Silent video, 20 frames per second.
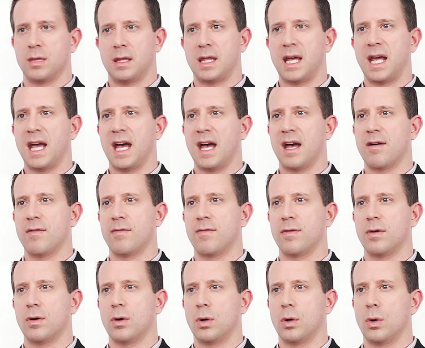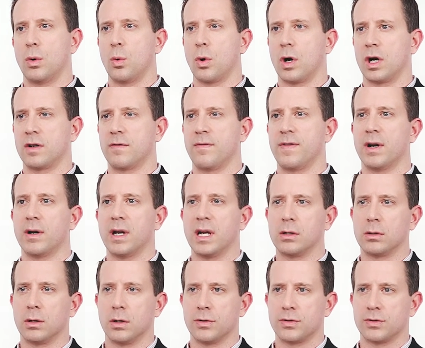They have worked very
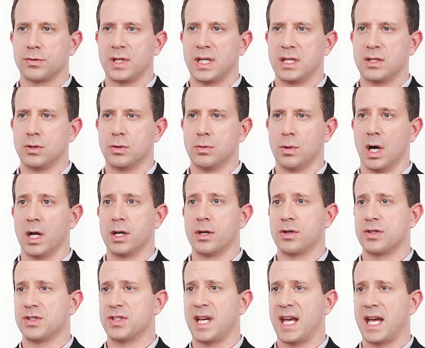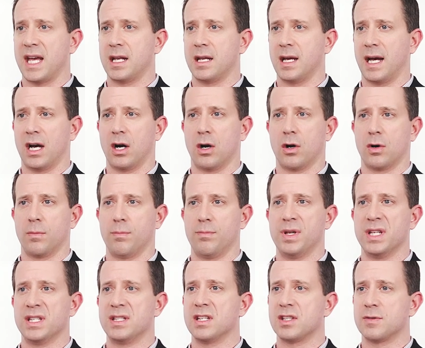closely to understand our
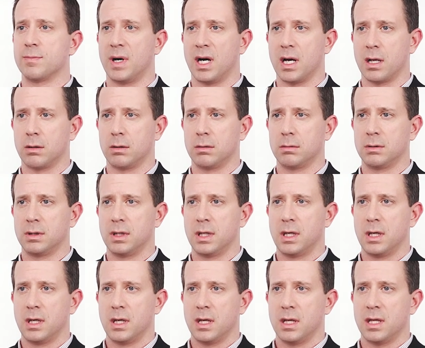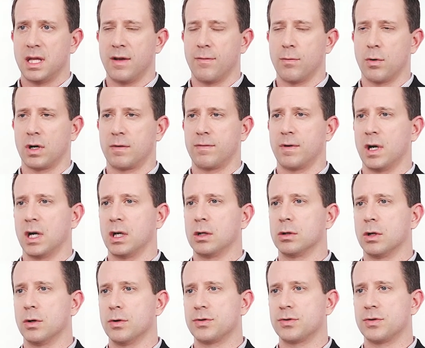business model. They've worked very
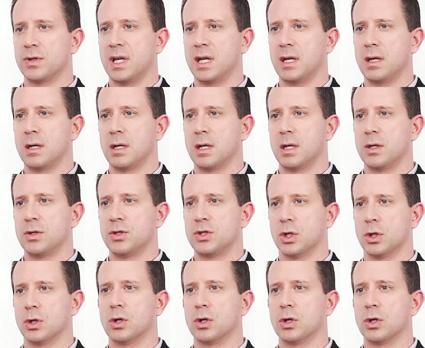closely to